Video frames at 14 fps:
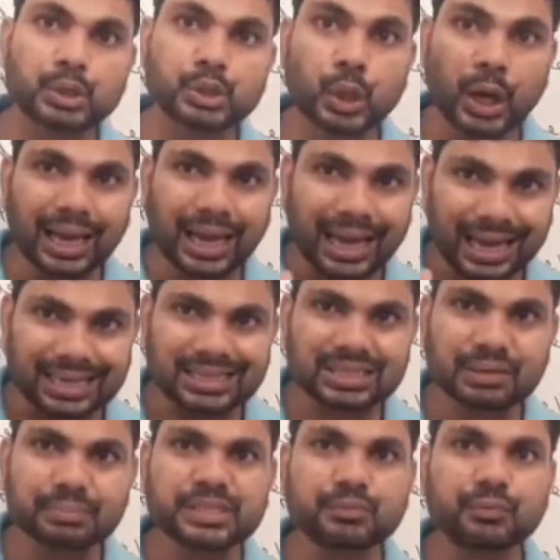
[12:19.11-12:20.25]
So
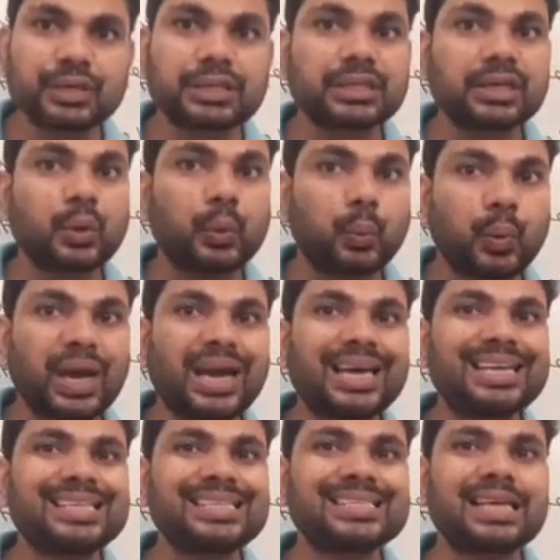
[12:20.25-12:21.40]
atoms with
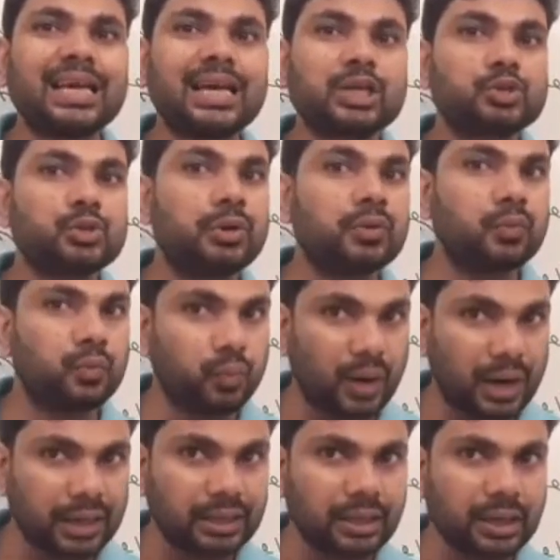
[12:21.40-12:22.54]
valence electron
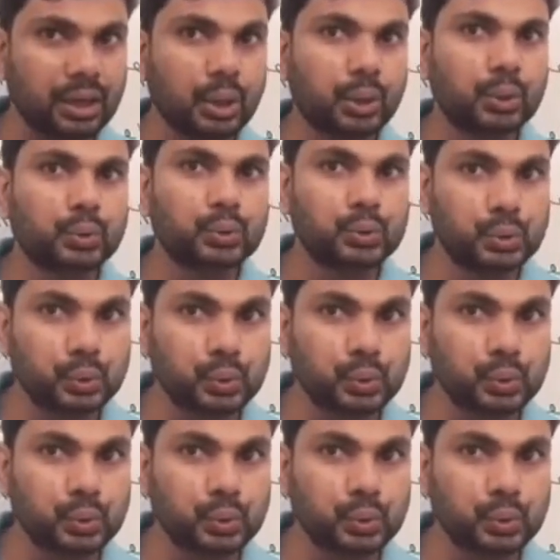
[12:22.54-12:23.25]
1,